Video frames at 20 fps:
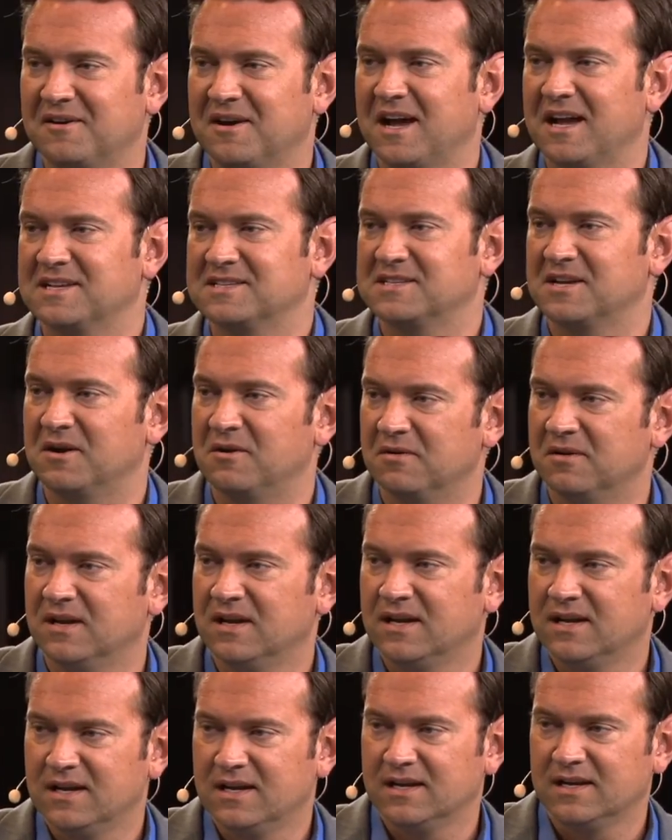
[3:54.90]
Okay. Yeah. So
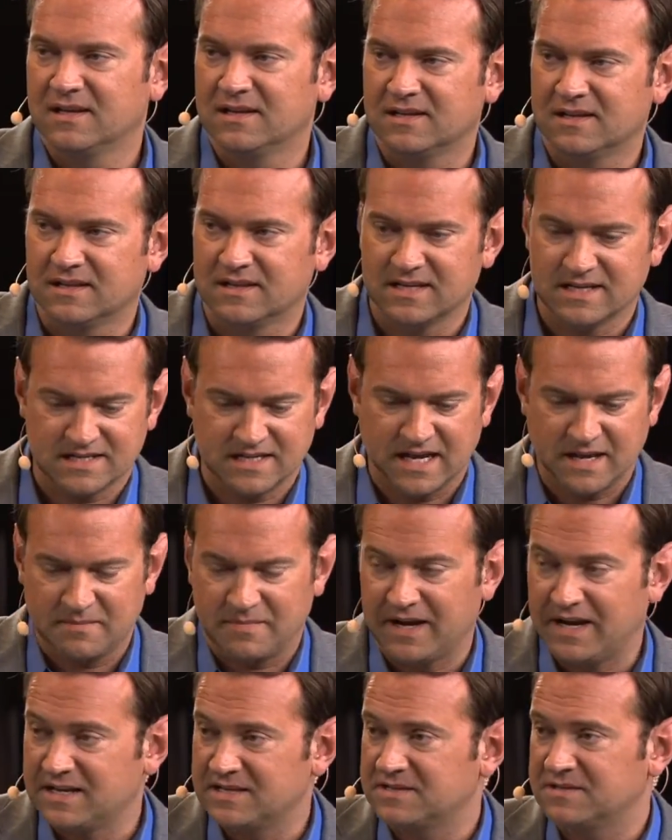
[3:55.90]
this
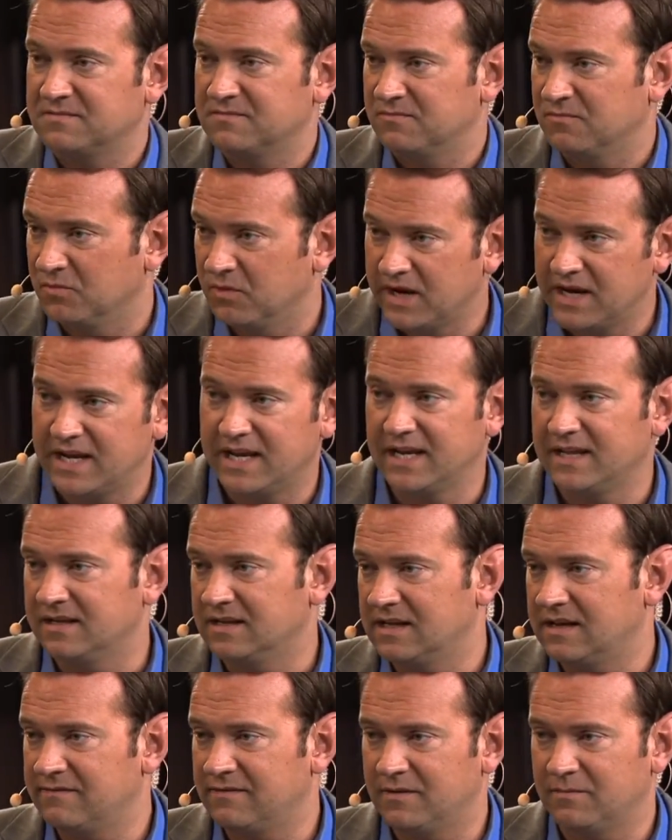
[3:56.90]
headband's reading
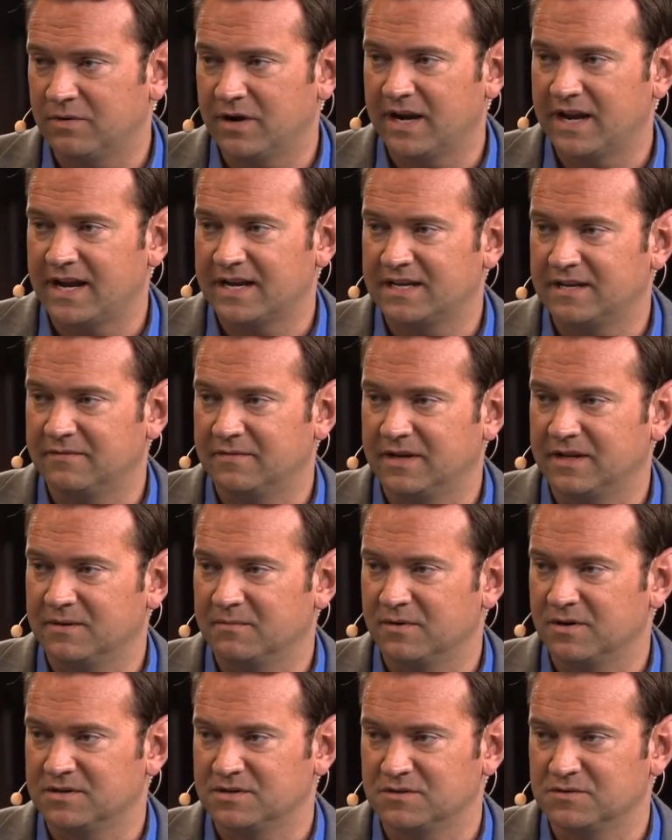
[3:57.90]
the level of brain activity in
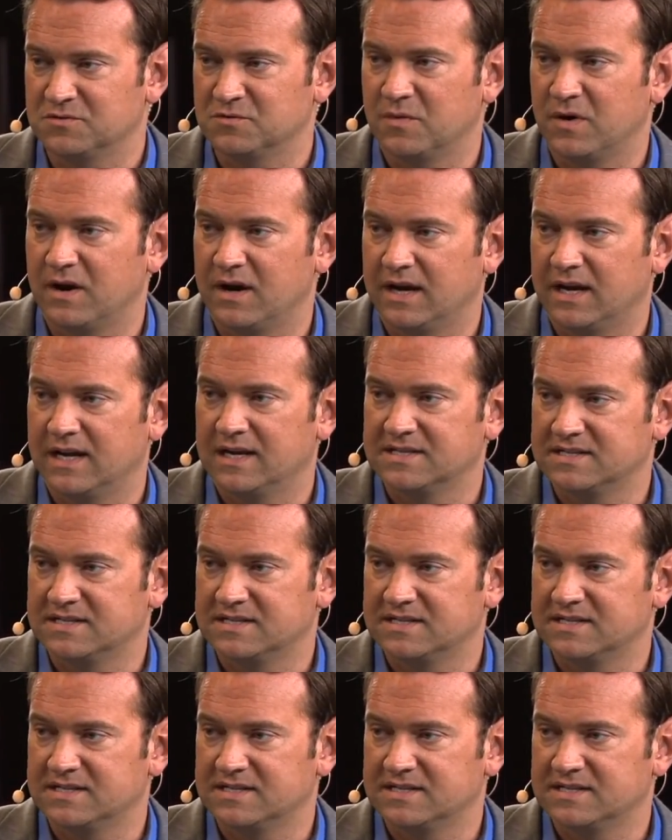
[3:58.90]
the person who's wearing it.